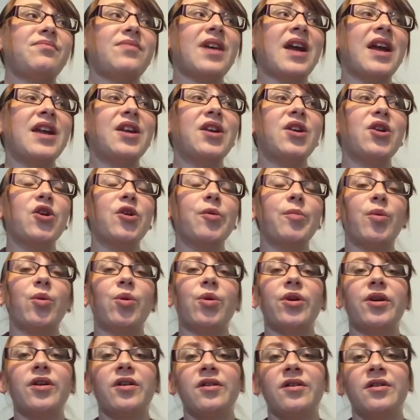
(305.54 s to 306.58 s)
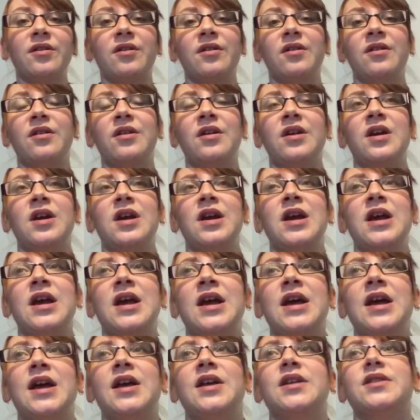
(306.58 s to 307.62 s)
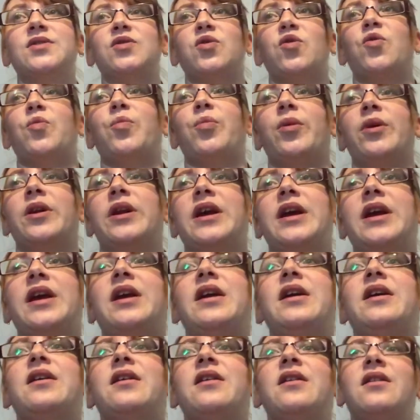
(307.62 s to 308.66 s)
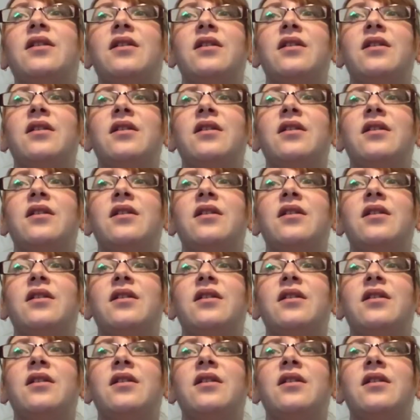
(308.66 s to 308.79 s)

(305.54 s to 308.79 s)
a newborn. It's all pretty,